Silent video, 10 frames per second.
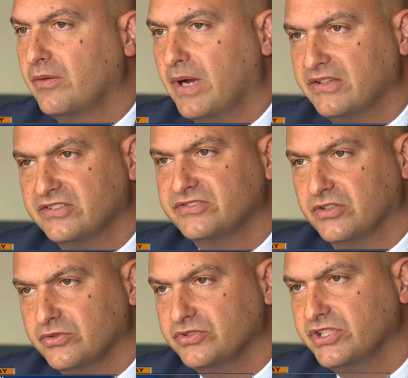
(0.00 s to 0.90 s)
about the
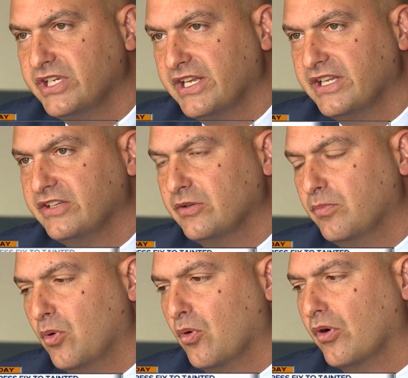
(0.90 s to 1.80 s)
solution. I think the
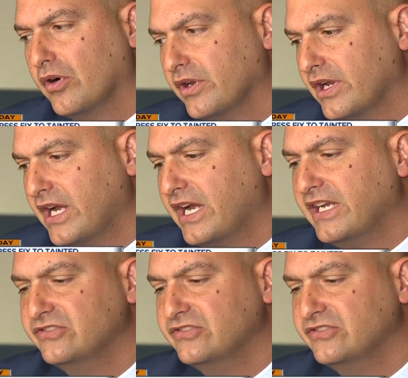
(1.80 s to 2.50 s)
board uh,